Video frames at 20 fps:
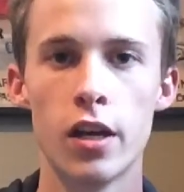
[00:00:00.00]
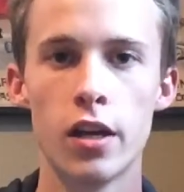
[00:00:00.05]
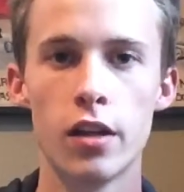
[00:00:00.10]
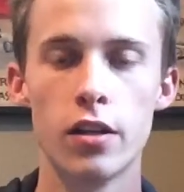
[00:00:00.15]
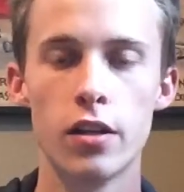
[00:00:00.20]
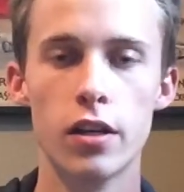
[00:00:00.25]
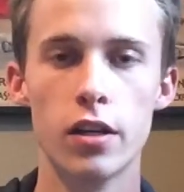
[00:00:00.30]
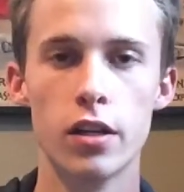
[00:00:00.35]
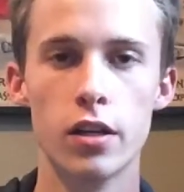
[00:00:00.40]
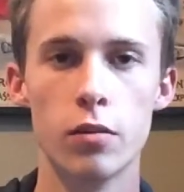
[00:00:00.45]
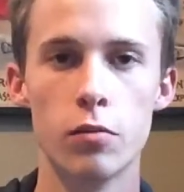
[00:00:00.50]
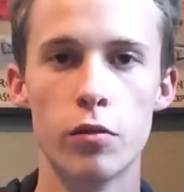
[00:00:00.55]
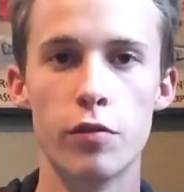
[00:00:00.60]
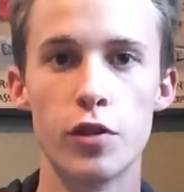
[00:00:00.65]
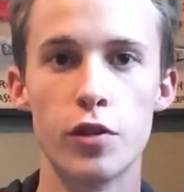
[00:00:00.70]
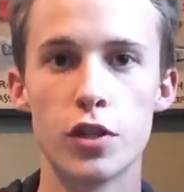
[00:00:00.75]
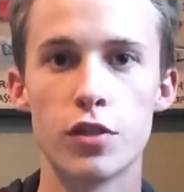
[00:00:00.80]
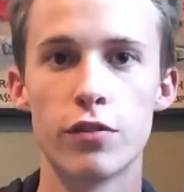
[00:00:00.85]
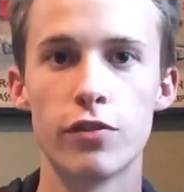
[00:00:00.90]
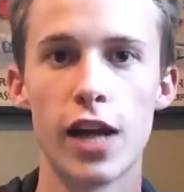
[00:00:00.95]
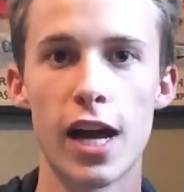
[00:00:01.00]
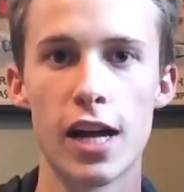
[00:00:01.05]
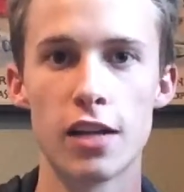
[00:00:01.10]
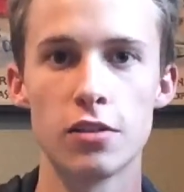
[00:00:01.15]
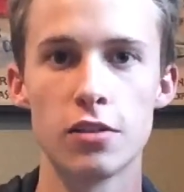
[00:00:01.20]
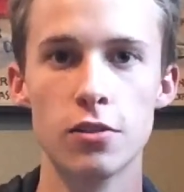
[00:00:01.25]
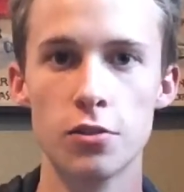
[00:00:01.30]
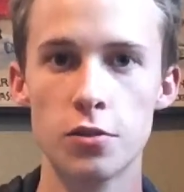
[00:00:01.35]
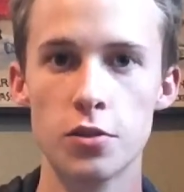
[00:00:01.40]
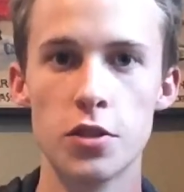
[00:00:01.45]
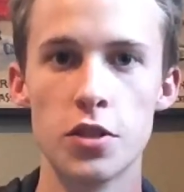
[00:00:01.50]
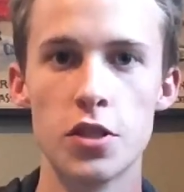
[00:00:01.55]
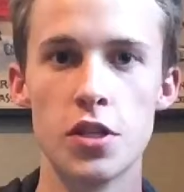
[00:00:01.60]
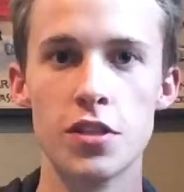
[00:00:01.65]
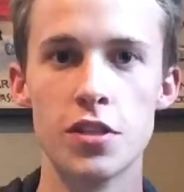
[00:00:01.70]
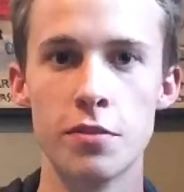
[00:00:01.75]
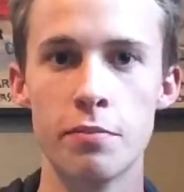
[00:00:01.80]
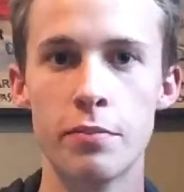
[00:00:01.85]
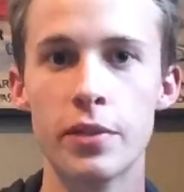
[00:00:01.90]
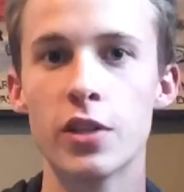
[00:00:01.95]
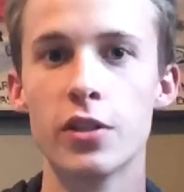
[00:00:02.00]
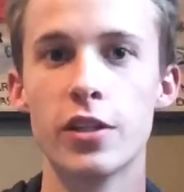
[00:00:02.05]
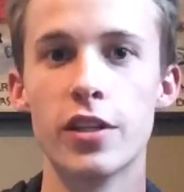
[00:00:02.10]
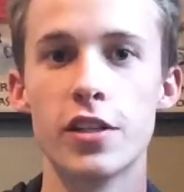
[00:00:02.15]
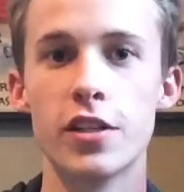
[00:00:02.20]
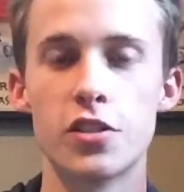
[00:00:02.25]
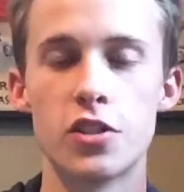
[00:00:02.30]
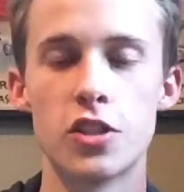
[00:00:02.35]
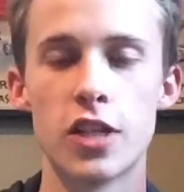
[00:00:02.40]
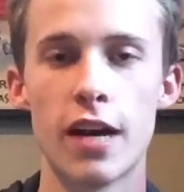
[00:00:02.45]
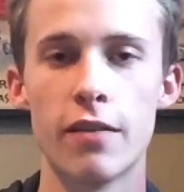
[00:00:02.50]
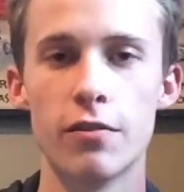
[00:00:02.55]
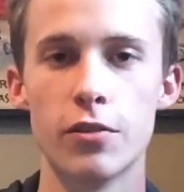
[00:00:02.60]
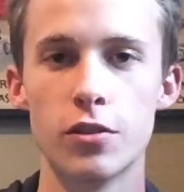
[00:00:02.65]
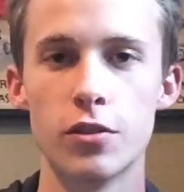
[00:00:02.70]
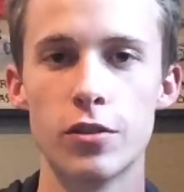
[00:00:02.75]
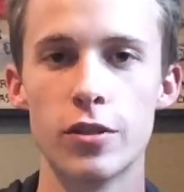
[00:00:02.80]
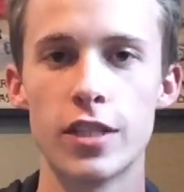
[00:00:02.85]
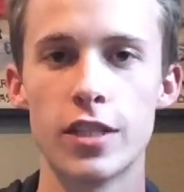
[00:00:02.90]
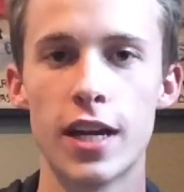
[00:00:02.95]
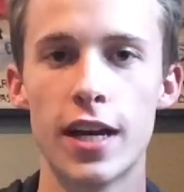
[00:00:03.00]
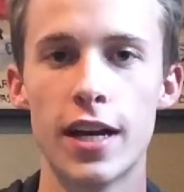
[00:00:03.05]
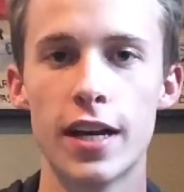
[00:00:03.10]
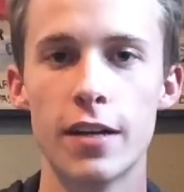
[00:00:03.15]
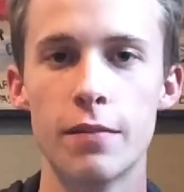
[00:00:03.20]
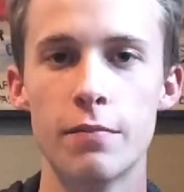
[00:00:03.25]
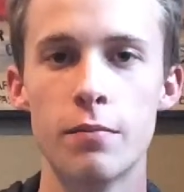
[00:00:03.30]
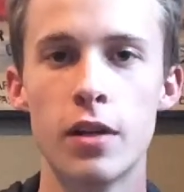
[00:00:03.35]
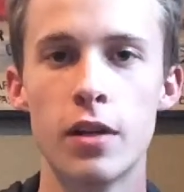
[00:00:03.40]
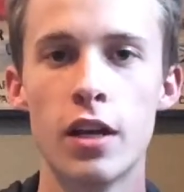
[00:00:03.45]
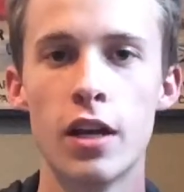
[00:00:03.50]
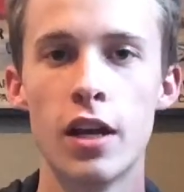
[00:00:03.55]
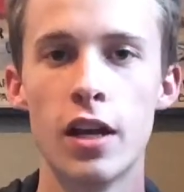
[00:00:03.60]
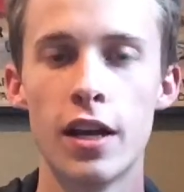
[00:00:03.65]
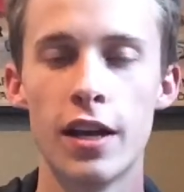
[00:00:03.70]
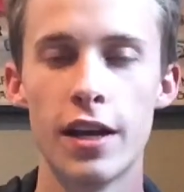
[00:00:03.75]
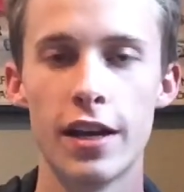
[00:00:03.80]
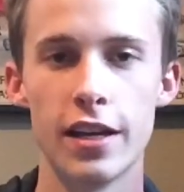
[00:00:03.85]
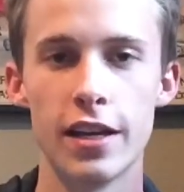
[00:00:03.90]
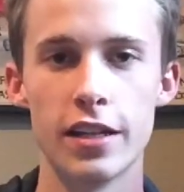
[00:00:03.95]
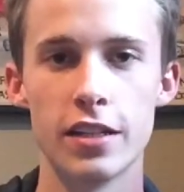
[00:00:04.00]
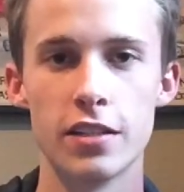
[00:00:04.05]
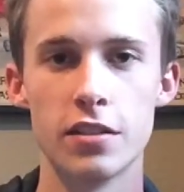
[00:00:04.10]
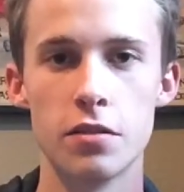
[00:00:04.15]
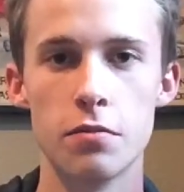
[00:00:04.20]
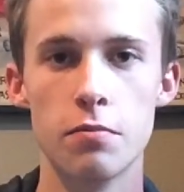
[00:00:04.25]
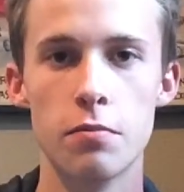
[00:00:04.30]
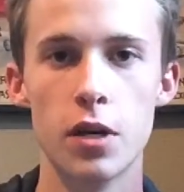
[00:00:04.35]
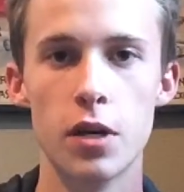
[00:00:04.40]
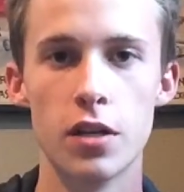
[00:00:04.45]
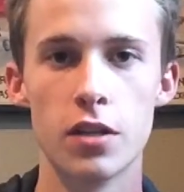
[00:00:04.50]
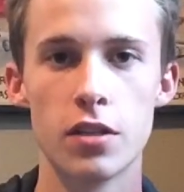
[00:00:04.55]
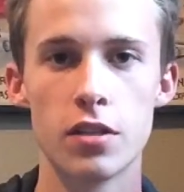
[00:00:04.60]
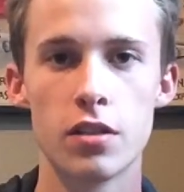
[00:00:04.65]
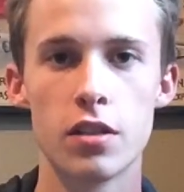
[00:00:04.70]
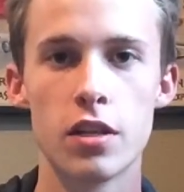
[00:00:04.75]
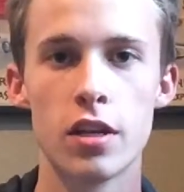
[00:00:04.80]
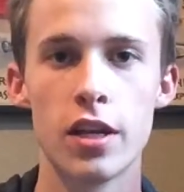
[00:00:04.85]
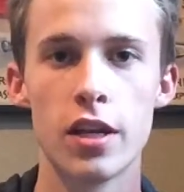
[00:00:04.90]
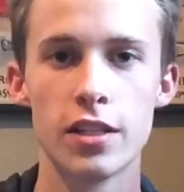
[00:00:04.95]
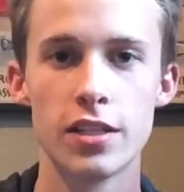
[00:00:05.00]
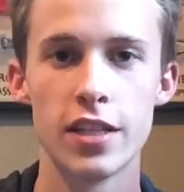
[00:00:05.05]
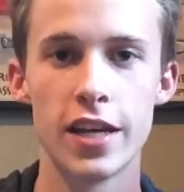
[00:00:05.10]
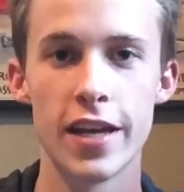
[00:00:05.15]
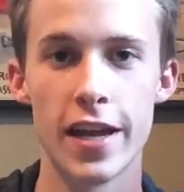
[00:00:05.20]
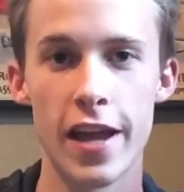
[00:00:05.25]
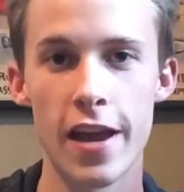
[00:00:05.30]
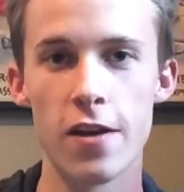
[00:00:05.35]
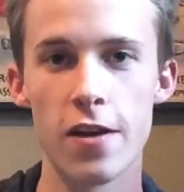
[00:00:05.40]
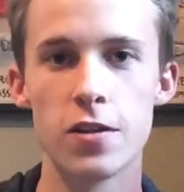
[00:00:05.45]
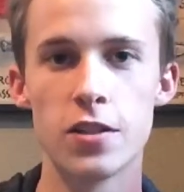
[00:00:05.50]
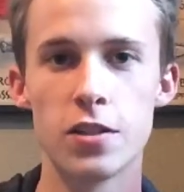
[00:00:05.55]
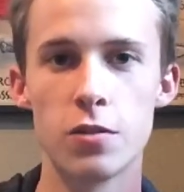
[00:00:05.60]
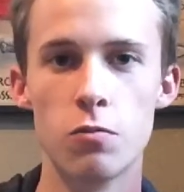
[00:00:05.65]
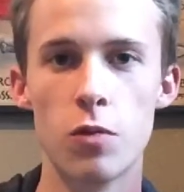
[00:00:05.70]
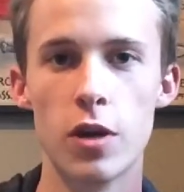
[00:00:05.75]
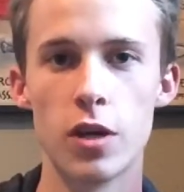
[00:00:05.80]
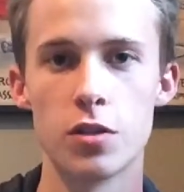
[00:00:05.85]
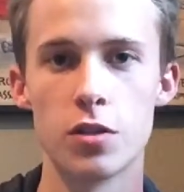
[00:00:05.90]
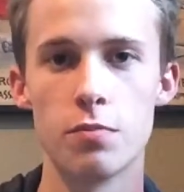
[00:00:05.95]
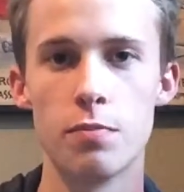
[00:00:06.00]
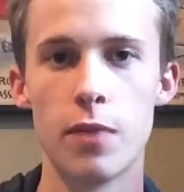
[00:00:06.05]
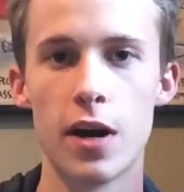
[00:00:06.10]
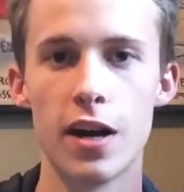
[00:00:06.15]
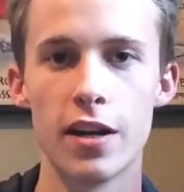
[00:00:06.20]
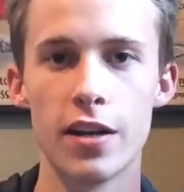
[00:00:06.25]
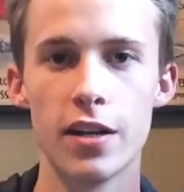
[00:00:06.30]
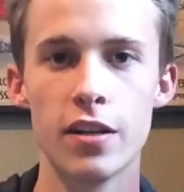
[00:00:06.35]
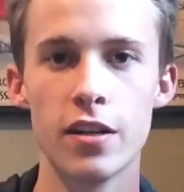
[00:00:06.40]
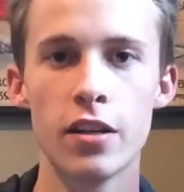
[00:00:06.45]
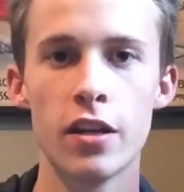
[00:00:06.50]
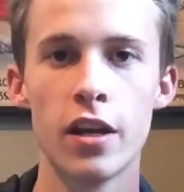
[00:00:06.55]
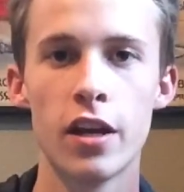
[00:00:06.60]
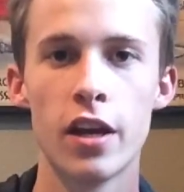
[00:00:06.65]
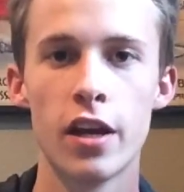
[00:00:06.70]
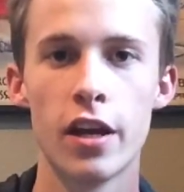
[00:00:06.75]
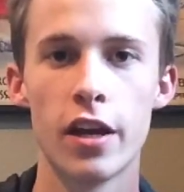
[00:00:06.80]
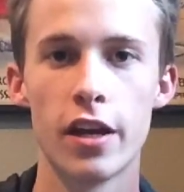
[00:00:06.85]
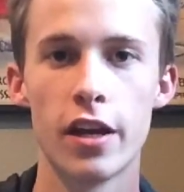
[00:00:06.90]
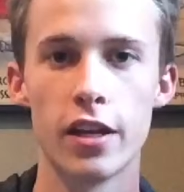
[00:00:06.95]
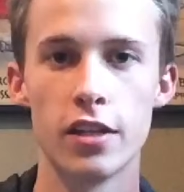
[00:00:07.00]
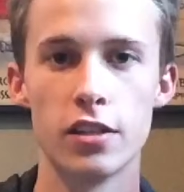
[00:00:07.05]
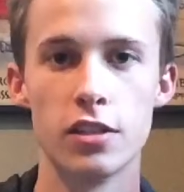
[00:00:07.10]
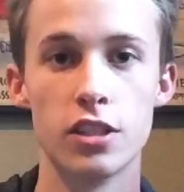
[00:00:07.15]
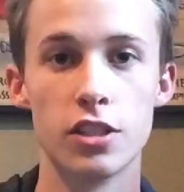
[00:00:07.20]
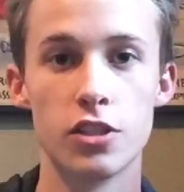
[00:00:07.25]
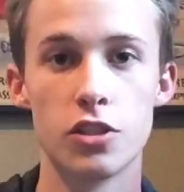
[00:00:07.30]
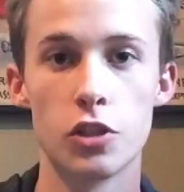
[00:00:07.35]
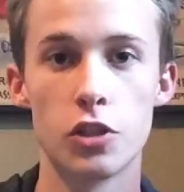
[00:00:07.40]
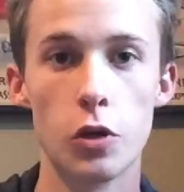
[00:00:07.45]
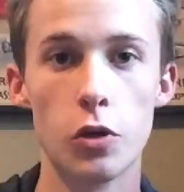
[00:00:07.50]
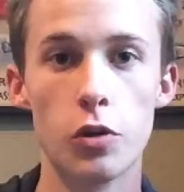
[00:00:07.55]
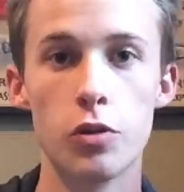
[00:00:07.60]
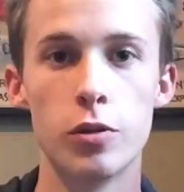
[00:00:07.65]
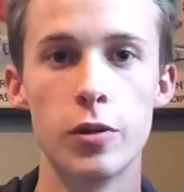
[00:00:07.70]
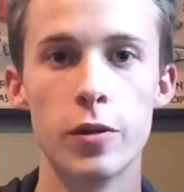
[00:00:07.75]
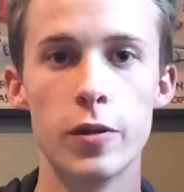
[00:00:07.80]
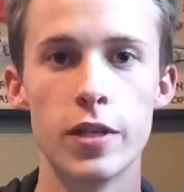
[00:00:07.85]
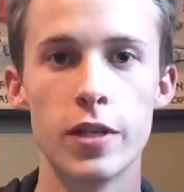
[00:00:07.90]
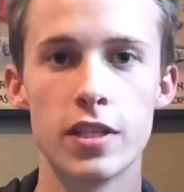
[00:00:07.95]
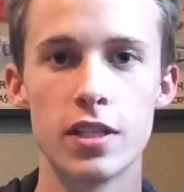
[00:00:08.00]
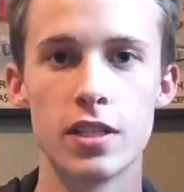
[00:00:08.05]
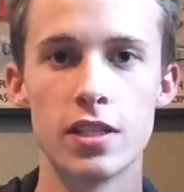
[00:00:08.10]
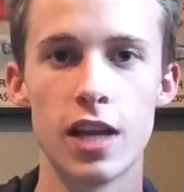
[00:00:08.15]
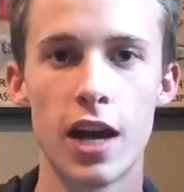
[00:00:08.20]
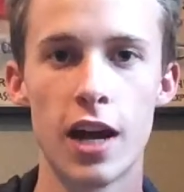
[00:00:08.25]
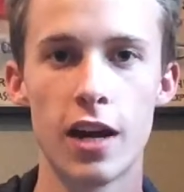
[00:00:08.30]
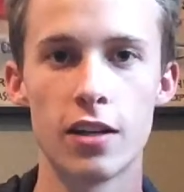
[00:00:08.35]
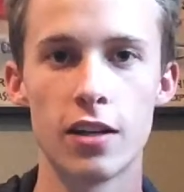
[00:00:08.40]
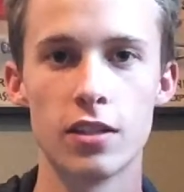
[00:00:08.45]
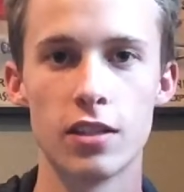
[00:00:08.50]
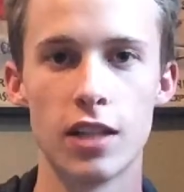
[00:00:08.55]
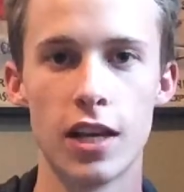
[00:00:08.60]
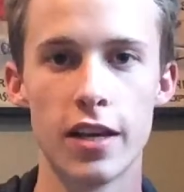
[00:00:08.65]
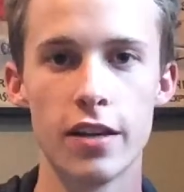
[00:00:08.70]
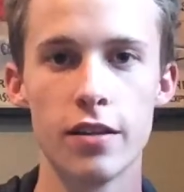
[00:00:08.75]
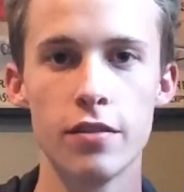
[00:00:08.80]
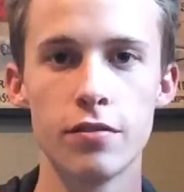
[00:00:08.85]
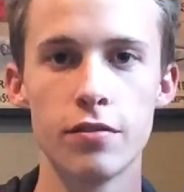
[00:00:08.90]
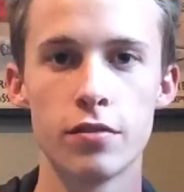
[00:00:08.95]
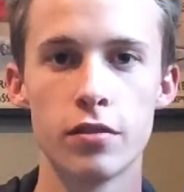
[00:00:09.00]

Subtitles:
The Reverse Flash loses his ability to travel through time and must take Harrison Wells' body and just go through his entire life,